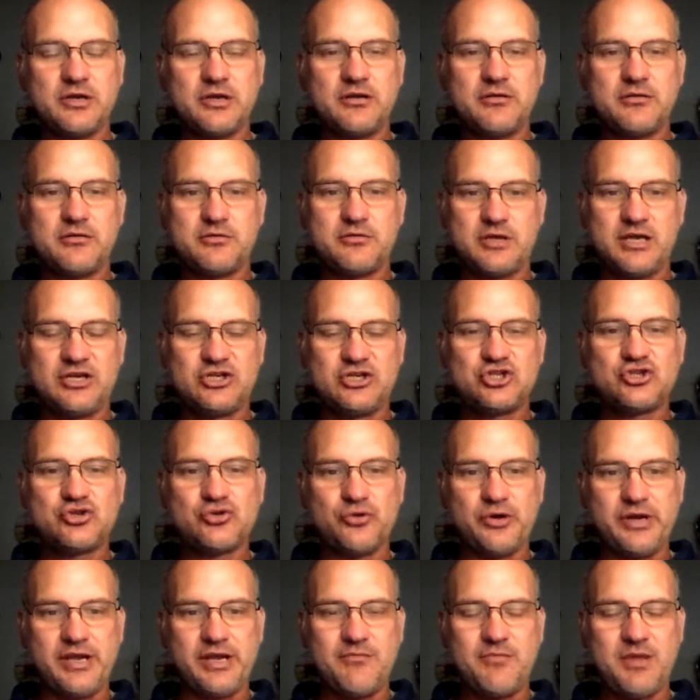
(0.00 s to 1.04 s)

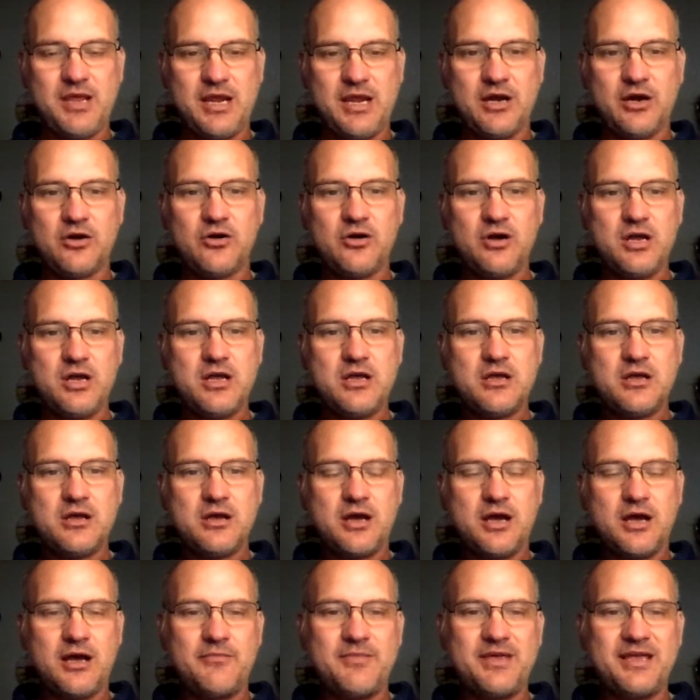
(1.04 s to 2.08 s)
extreme here.
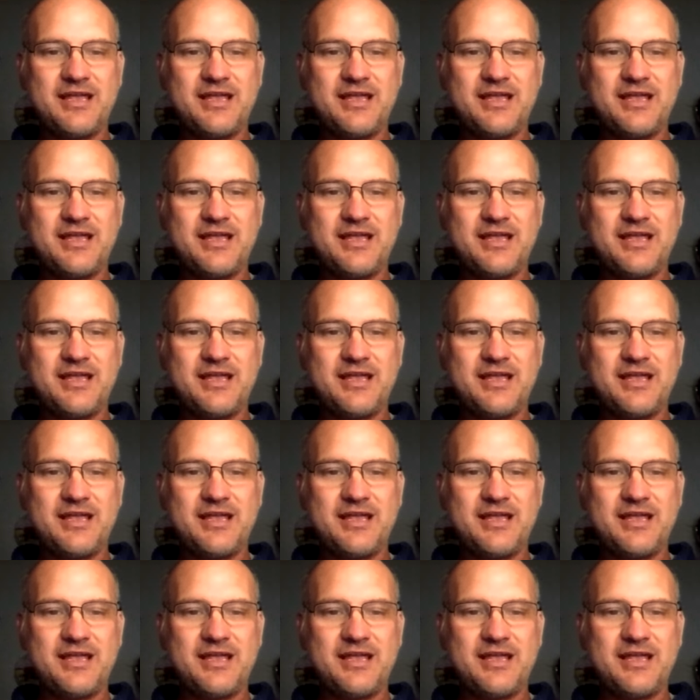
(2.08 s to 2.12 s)
It